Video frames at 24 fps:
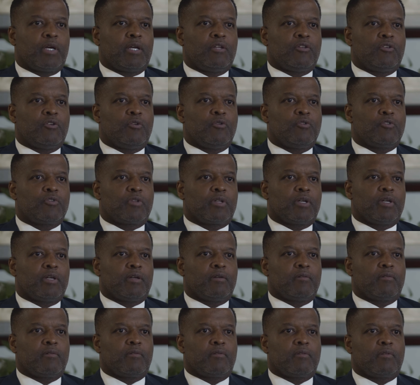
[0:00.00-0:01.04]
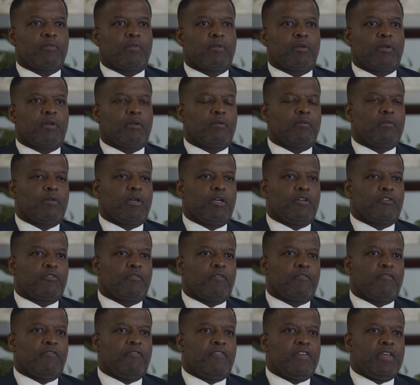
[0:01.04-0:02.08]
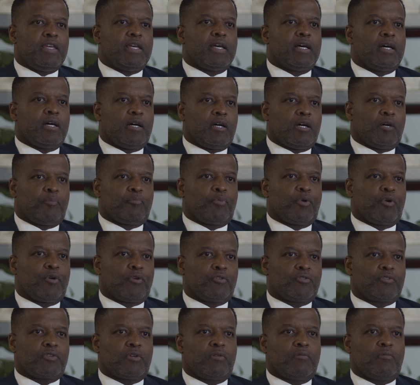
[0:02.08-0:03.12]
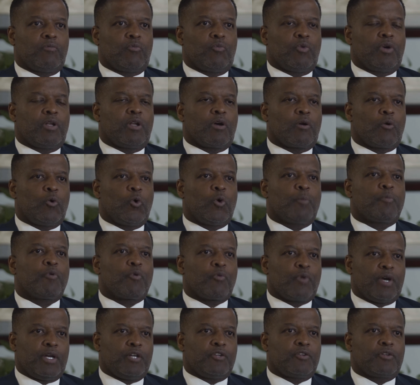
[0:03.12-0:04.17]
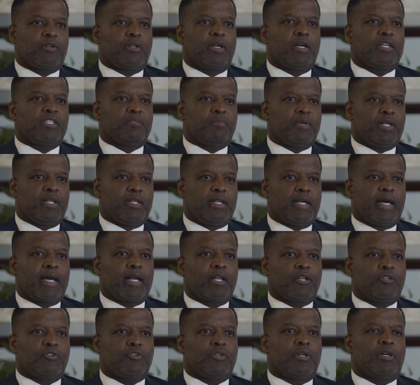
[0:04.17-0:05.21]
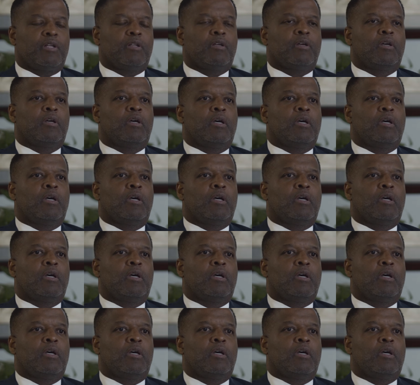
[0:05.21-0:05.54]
And usually it's via a person when a corporation has been negligent